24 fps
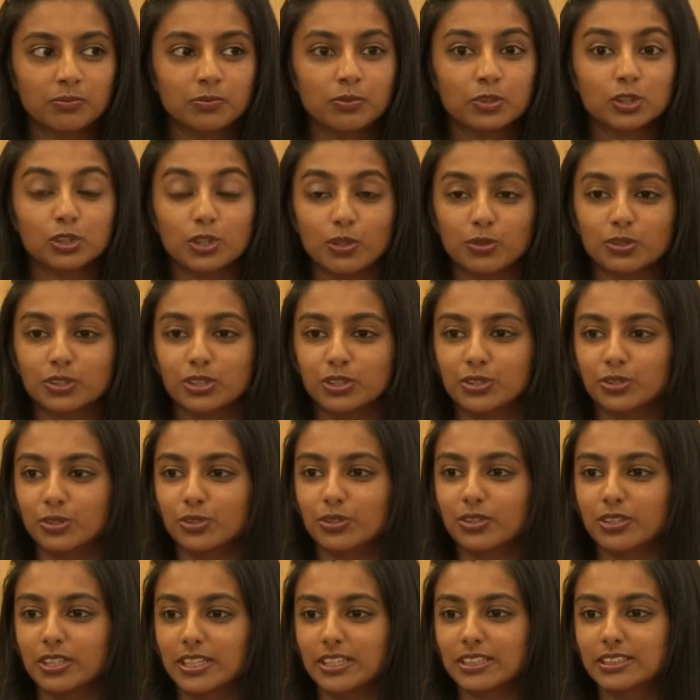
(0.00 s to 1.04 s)
So to do
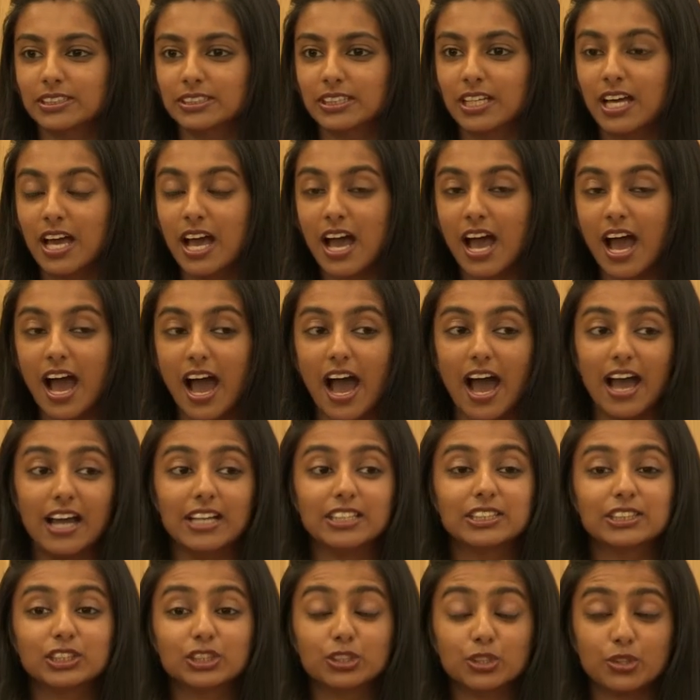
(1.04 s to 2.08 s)
this, I
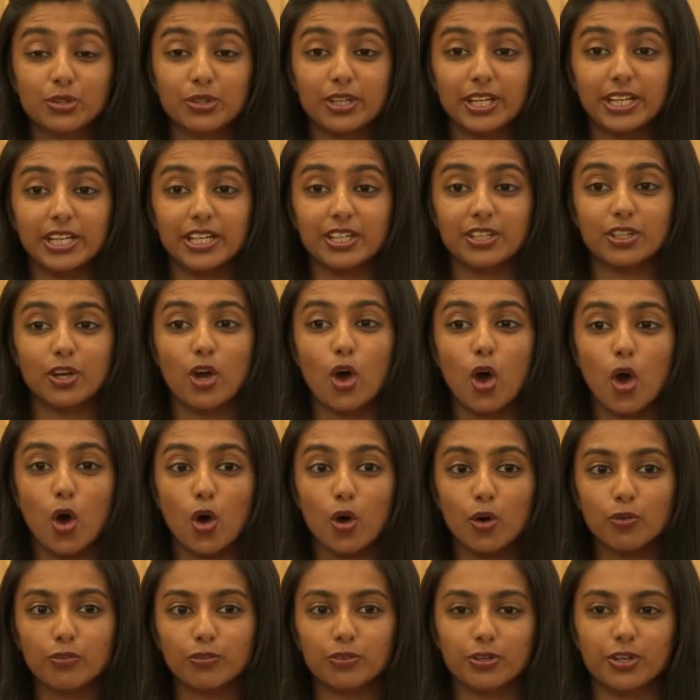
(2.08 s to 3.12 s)
screened
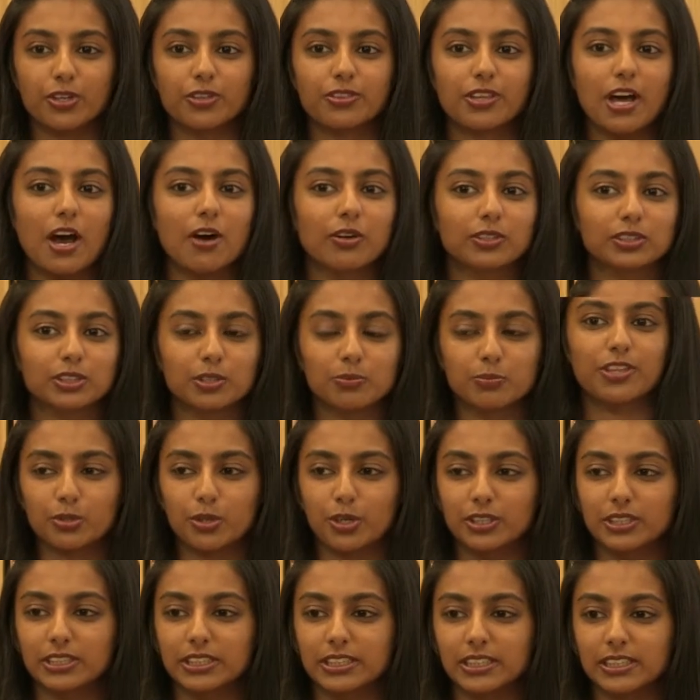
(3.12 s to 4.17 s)
over a thousand
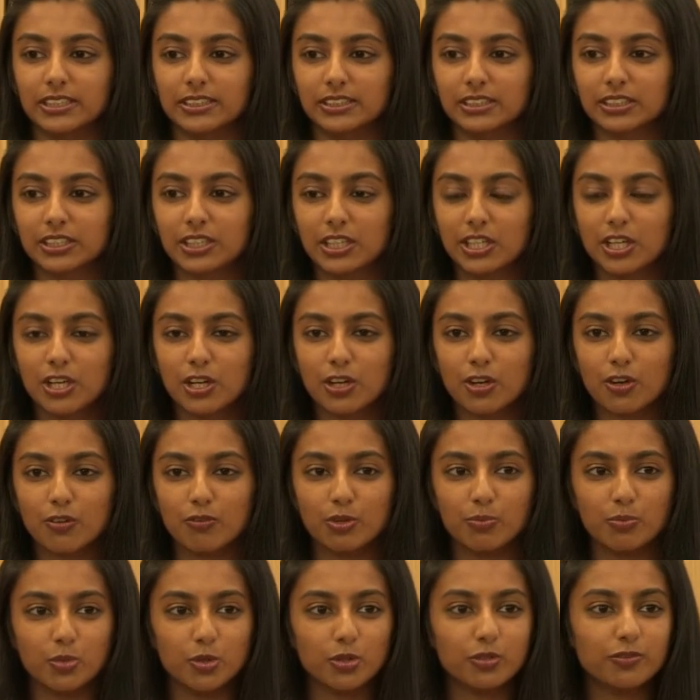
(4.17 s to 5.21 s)
proteins,
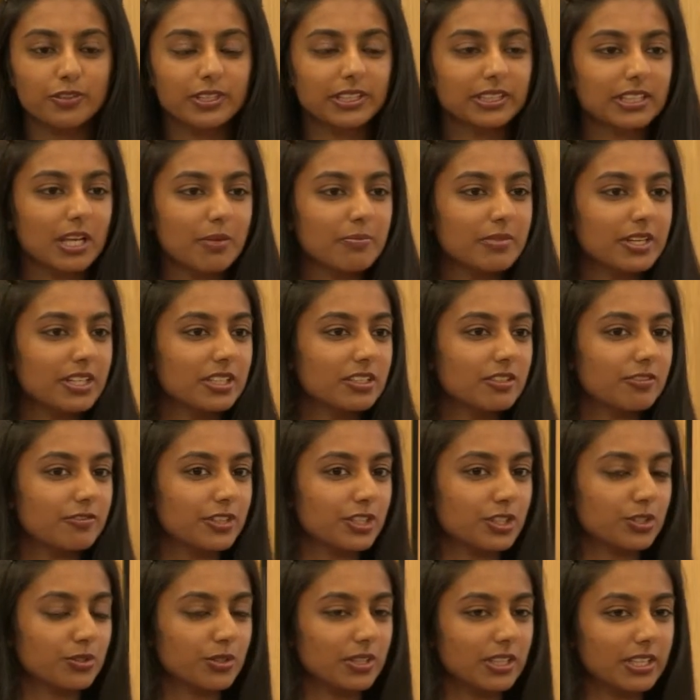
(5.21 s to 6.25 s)
removing them
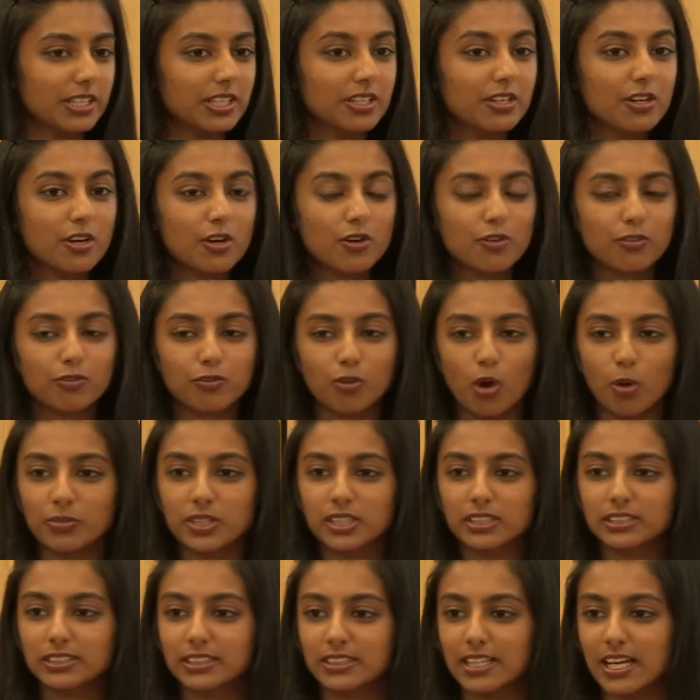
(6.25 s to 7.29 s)
individually from the
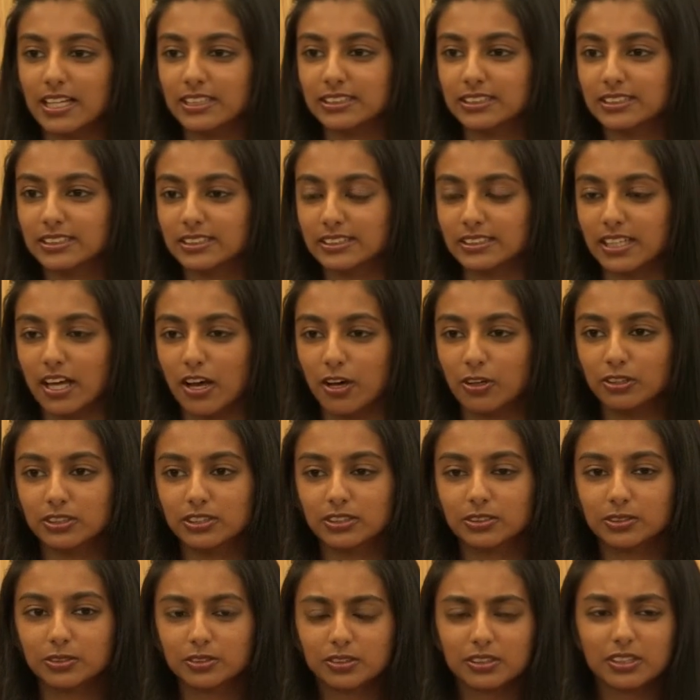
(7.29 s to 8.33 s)
senescent cells
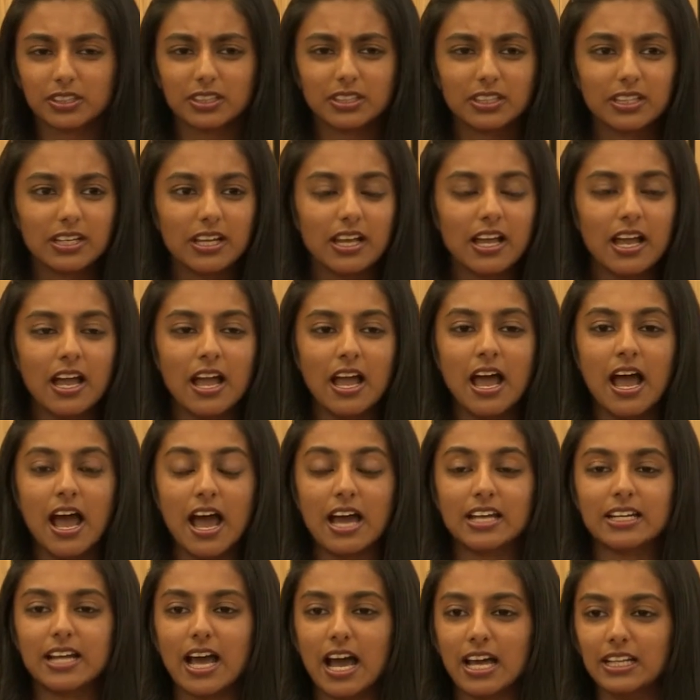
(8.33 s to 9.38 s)

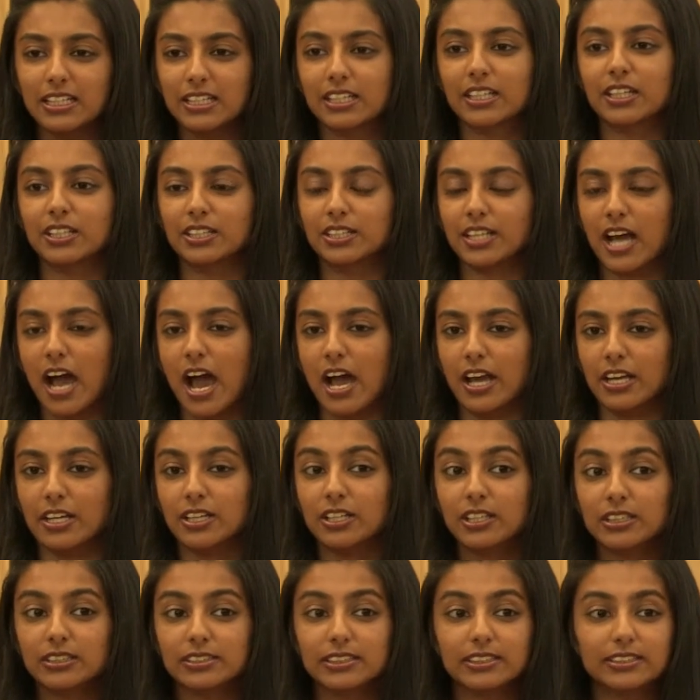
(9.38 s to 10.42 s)
and adding a dye
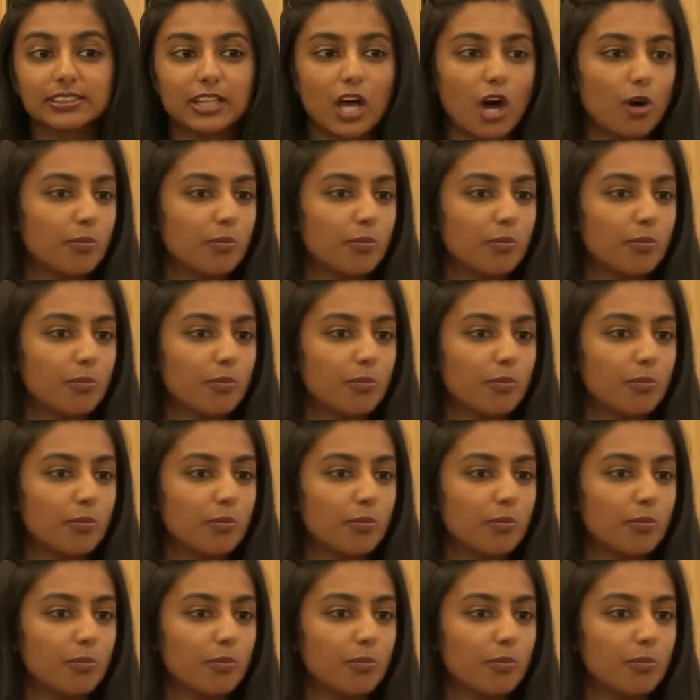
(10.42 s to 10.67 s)
to tell